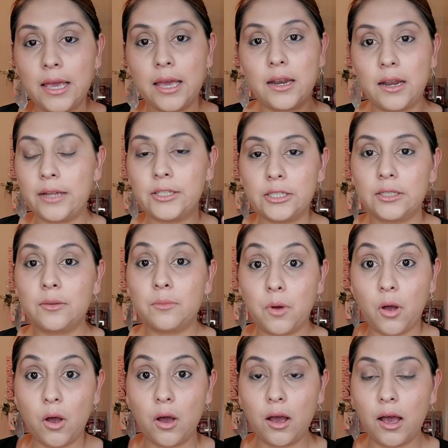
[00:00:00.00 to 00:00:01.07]
And
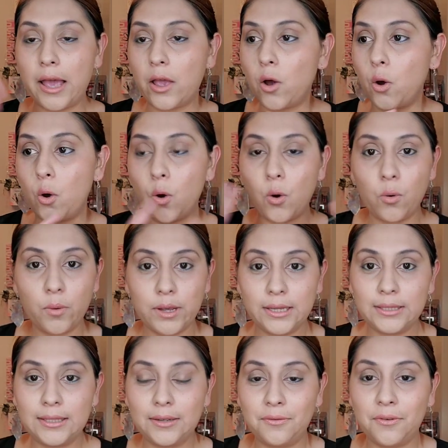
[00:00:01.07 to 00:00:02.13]
I
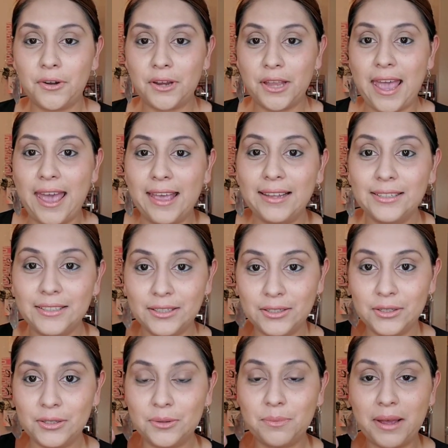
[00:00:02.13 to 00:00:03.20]
always forget to
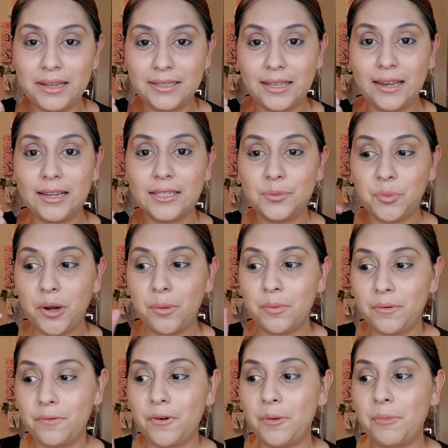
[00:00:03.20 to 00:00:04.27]
do my setting spray
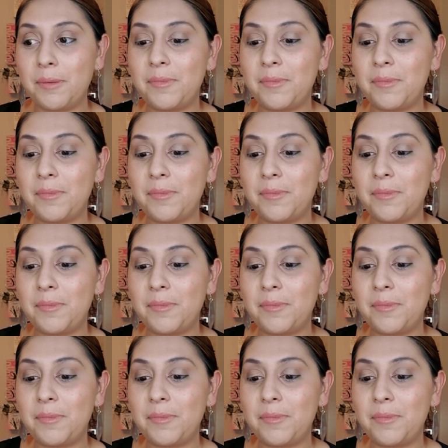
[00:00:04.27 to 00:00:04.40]
before my